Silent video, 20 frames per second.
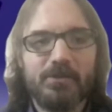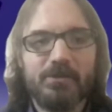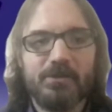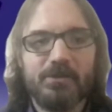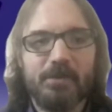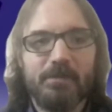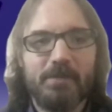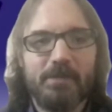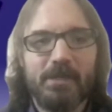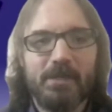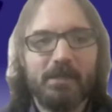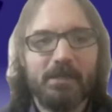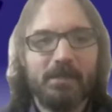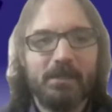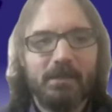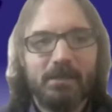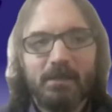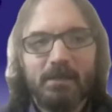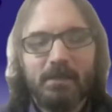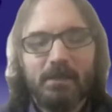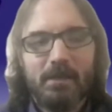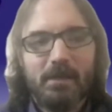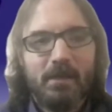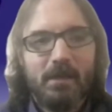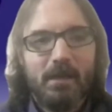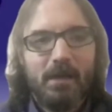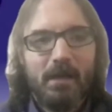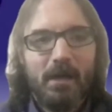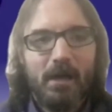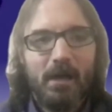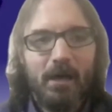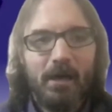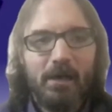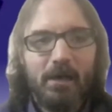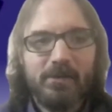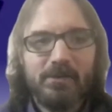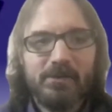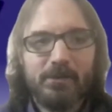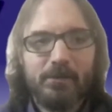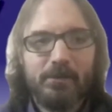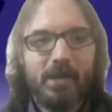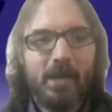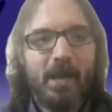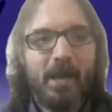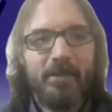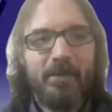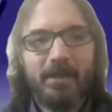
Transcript: or something. So yeah,